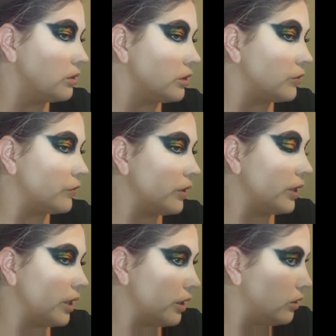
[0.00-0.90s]
It's
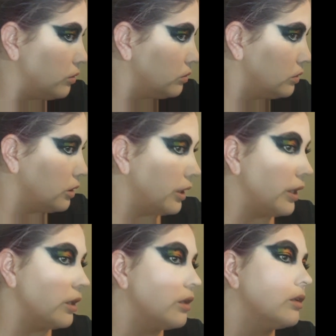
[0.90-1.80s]
funny, I don't
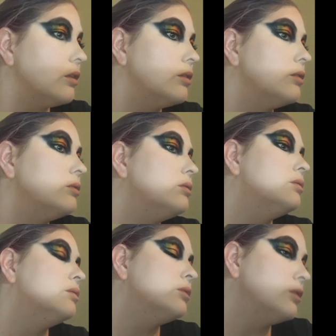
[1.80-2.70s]
like
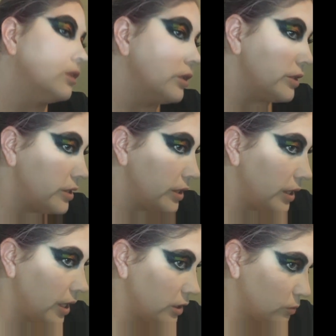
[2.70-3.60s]

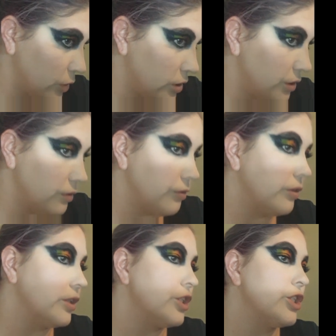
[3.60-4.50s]
see as much of
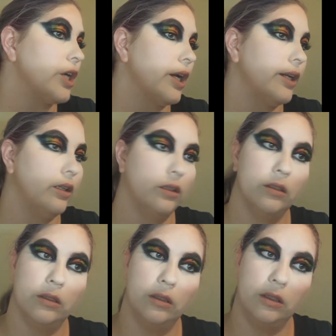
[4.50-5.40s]
the shine
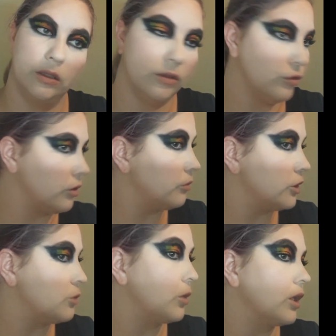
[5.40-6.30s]
from the
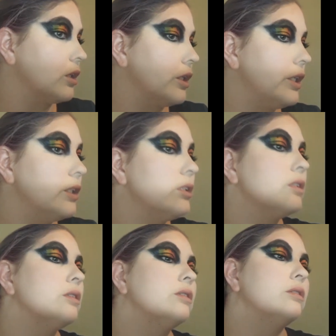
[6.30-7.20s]

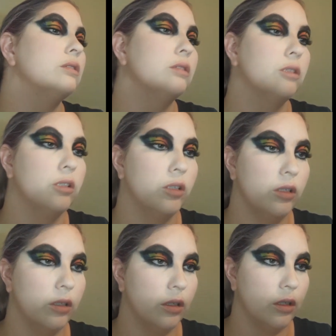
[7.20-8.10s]
sparkliness.
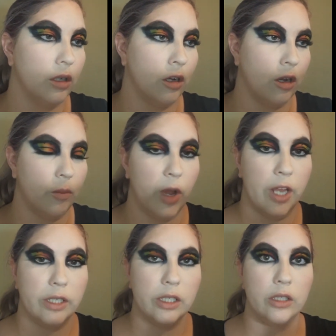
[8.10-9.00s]
Um, I
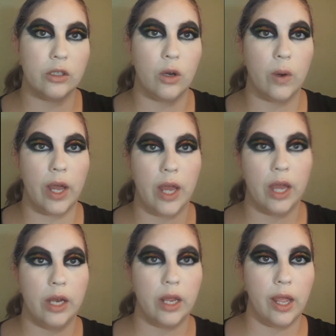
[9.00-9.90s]
did go
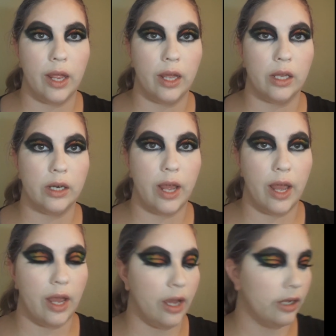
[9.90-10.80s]
ahead and
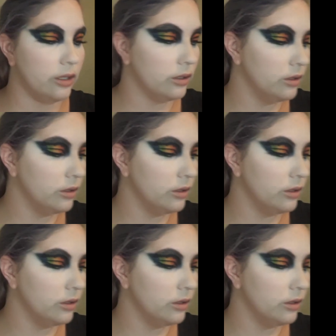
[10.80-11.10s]
add